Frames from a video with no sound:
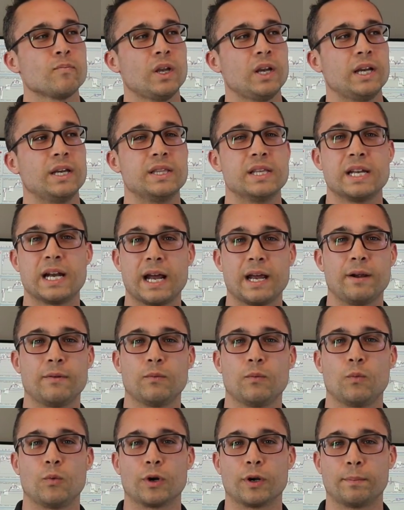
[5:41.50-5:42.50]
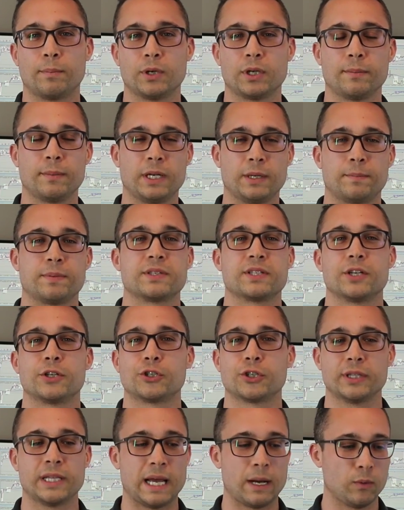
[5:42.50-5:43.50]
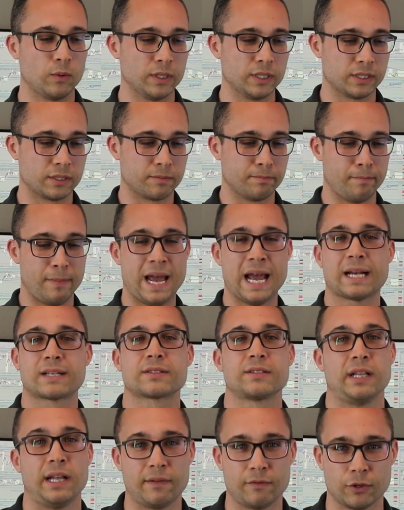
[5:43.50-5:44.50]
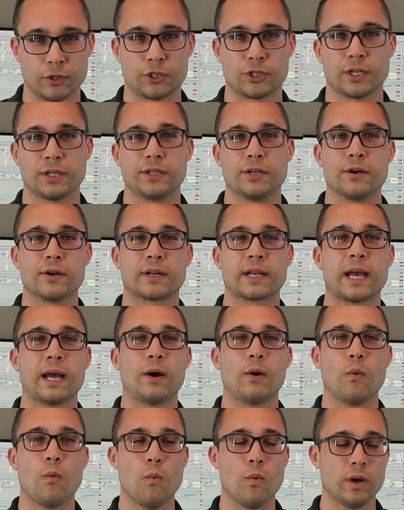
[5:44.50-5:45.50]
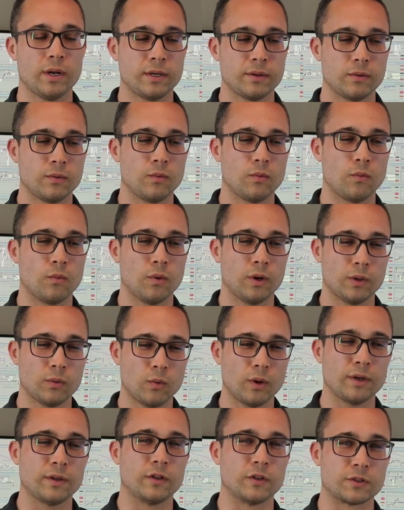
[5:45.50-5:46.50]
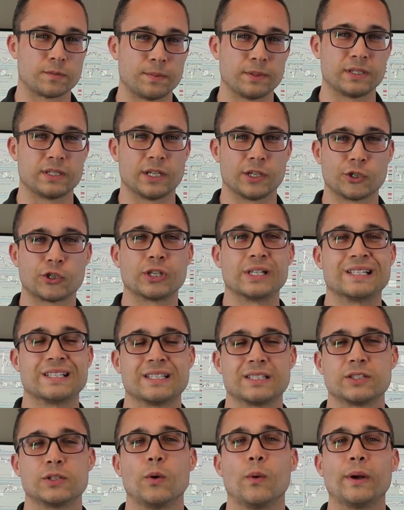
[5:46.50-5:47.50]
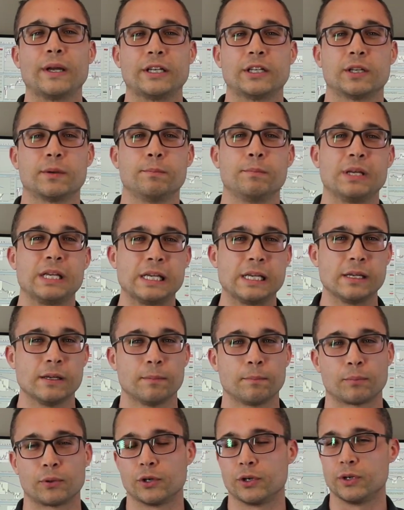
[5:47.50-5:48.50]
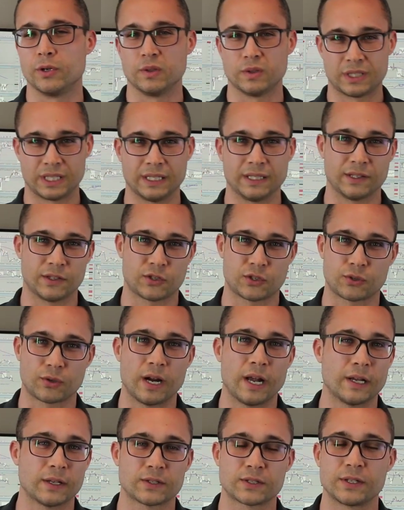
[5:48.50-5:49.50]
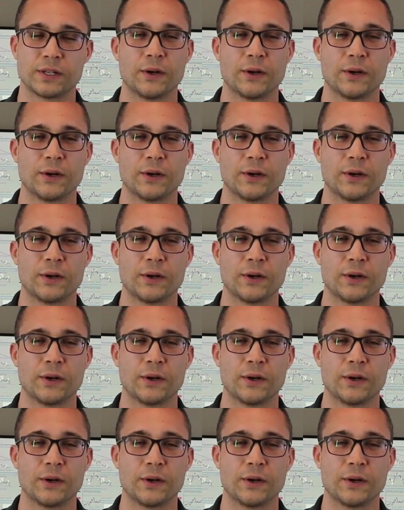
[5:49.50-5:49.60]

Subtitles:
and then I were to put them in a position that was max leverage on their account, what one of those positions is going to be producing the stress?